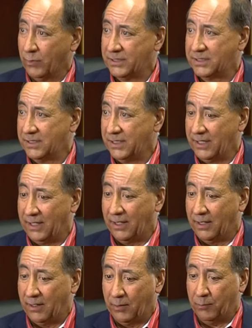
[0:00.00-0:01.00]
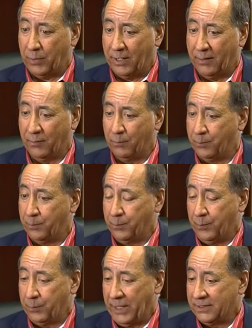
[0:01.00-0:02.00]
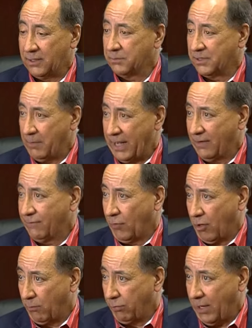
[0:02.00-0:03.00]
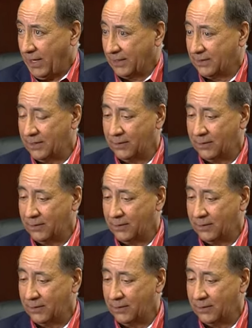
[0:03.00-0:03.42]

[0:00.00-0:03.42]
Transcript: we see a, a, a pent up demand for our product